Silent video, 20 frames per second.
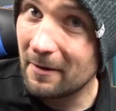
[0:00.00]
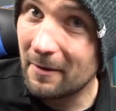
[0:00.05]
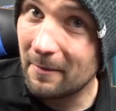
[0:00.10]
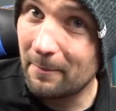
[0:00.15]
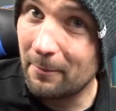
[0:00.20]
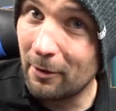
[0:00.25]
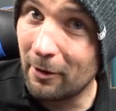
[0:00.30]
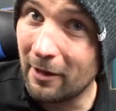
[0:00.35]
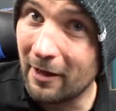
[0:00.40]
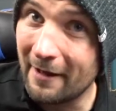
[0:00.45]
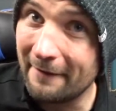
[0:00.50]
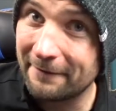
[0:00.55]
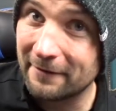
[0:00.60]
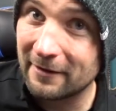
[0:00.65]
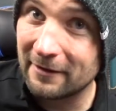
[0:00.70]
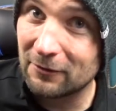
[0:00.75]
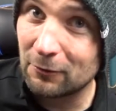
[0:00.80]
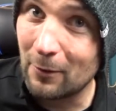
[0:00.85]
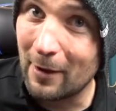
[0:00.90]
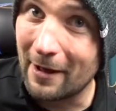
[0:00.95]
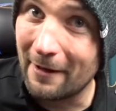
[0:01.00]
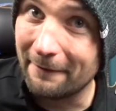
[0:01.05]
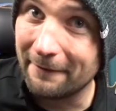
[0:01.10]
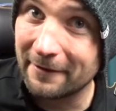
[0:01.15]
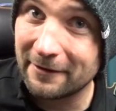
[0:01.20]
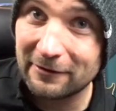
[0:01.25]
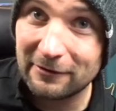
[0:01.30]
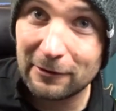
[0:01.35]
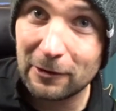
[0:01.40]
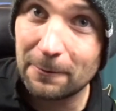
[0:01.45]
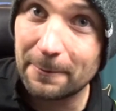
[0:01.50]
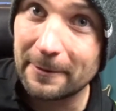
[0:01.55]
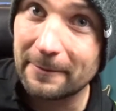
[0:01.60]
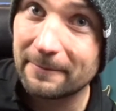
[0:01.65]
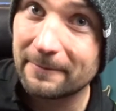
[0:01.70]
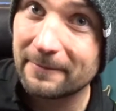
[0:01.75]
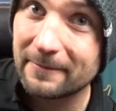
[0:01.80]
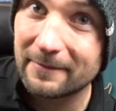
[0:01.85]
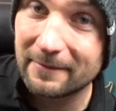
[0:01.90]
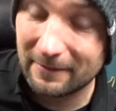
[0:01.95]
Pull off to the 12 and just loop it.
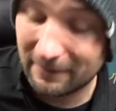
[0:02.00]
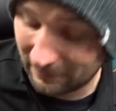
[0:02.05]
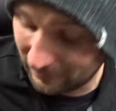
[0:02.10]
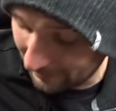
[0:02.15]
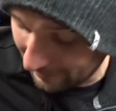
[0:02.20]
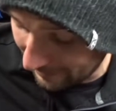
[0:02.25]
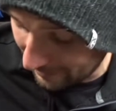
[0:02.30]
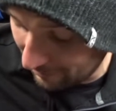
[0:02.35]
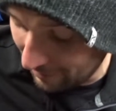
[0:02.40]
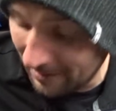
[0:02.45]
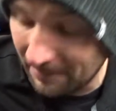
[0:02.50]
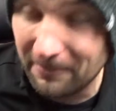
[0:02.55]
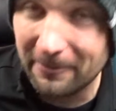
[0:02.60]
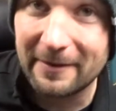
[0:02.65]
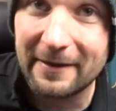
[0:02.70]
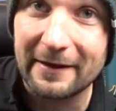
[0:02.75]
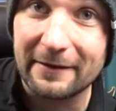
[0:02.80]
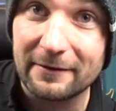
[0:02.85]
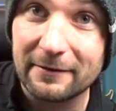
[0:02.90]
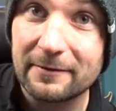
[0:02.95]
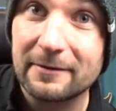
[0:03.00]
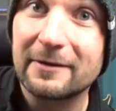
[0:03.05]
So then you end up with this.